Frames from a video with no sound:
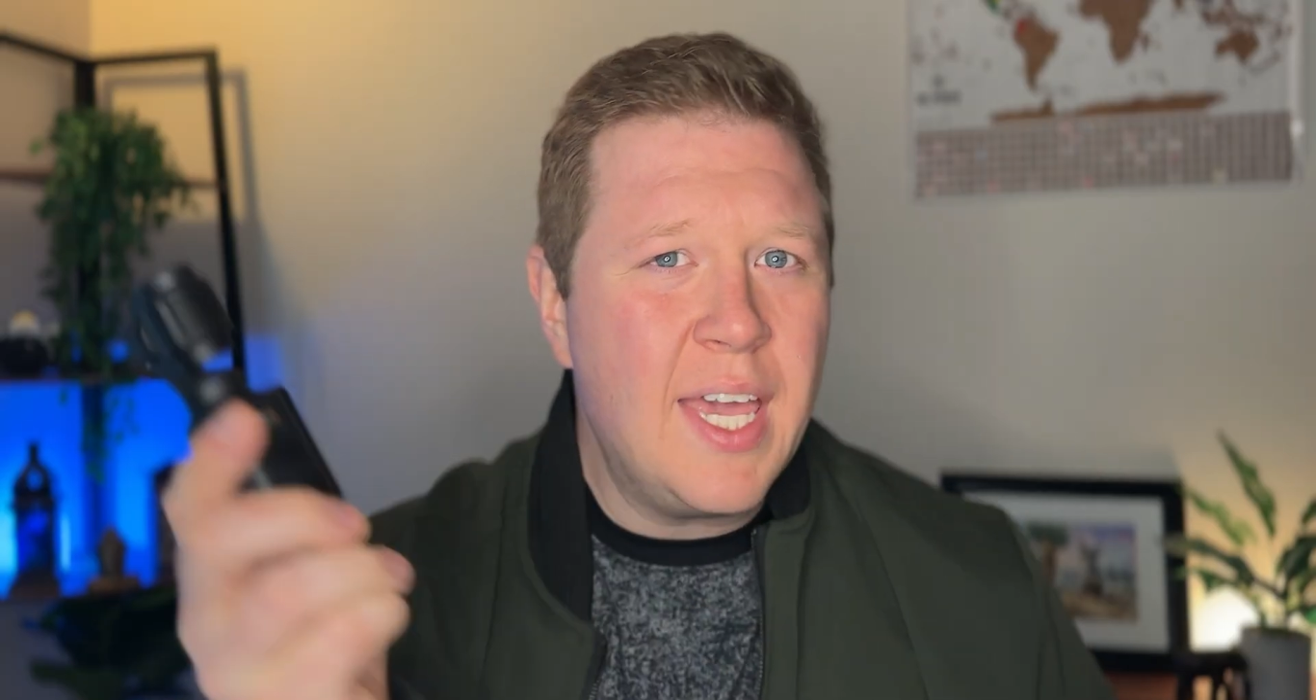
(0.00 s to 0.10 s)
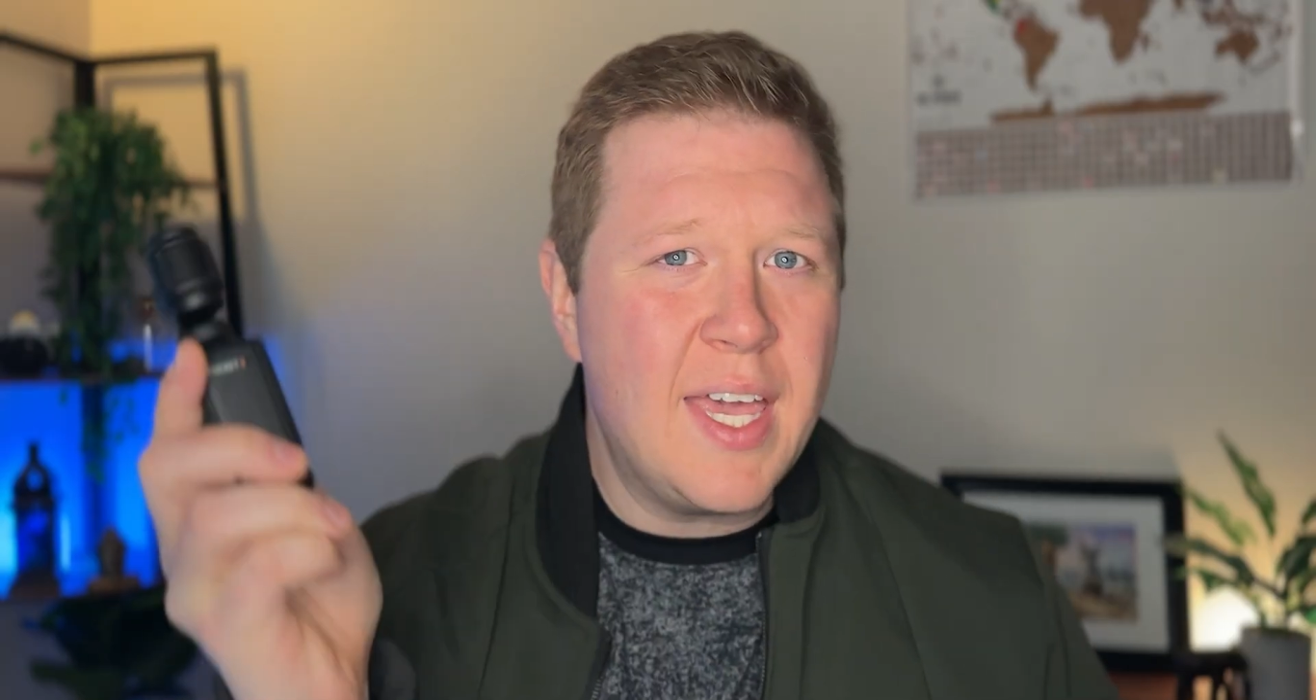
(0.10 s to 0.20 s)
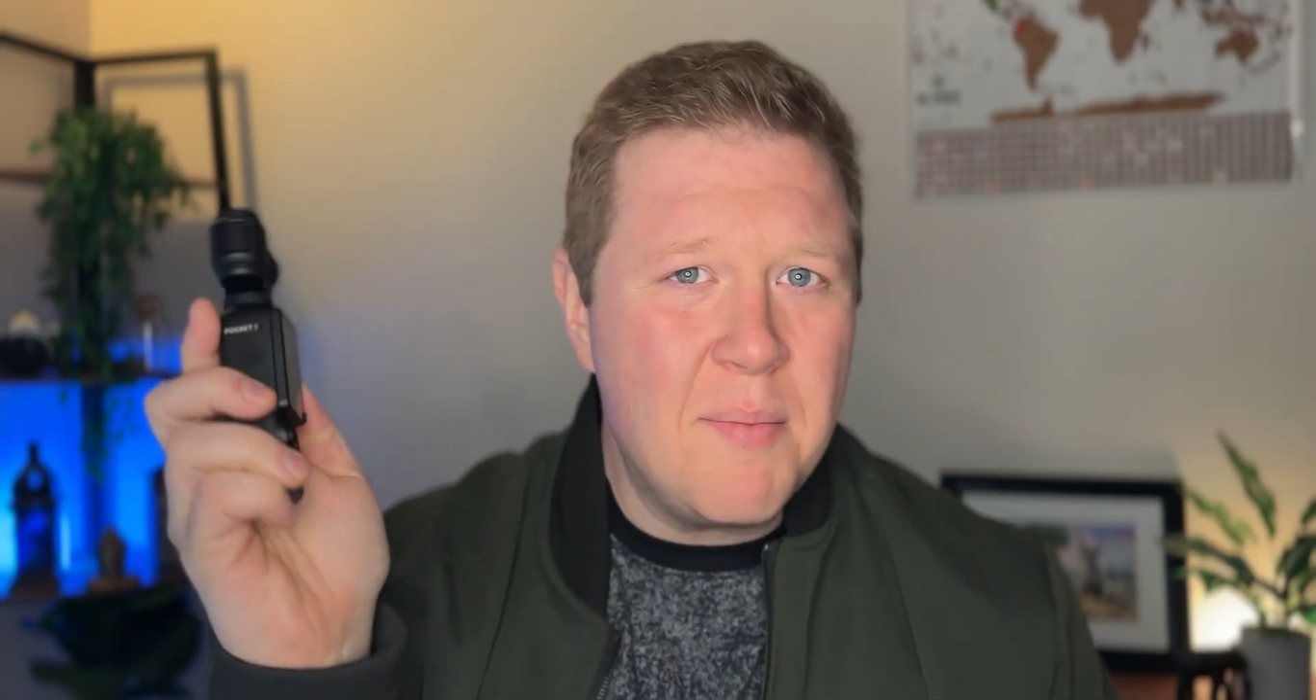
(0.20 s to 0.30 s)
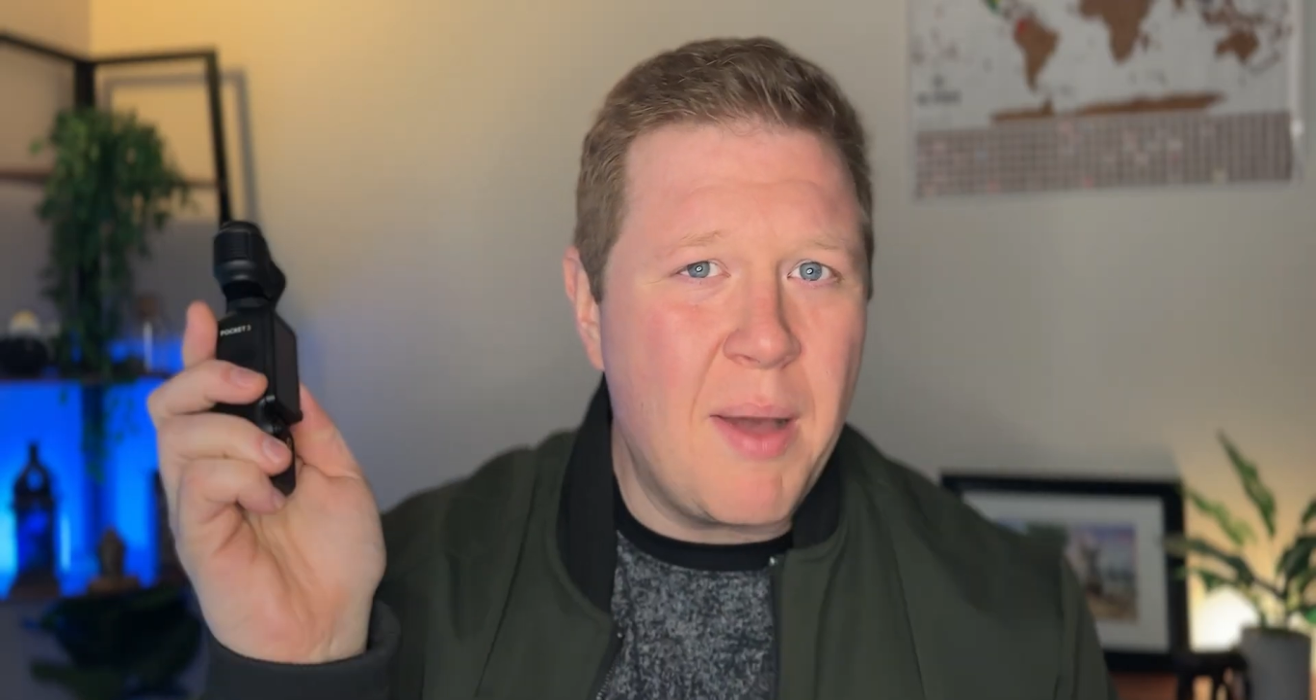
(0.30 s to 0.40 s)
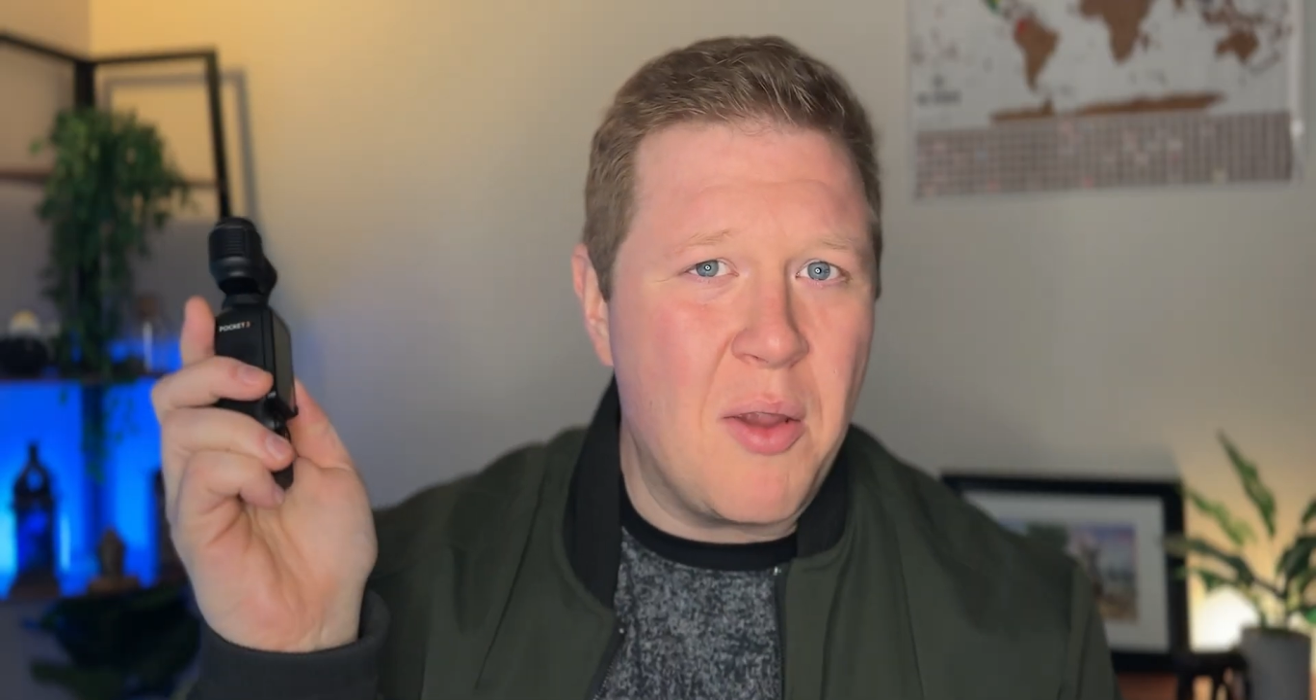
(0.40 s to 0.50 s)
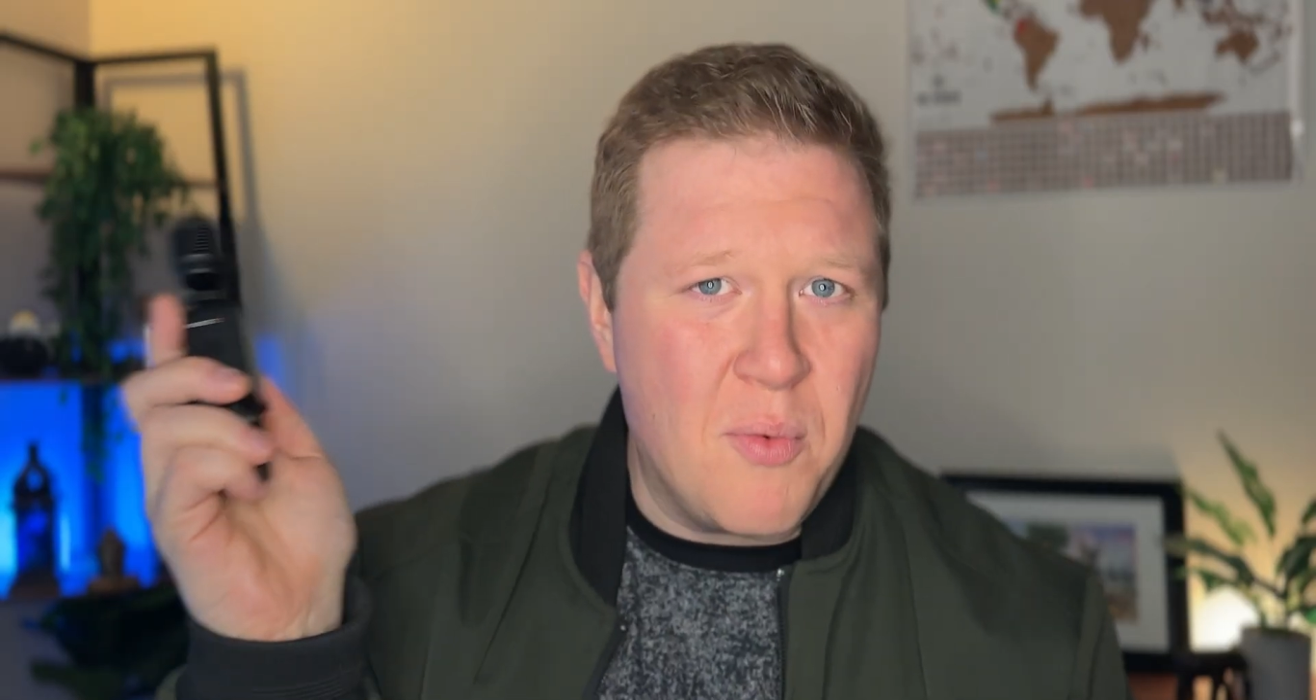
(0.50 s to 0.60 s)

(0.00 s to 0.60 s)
it in my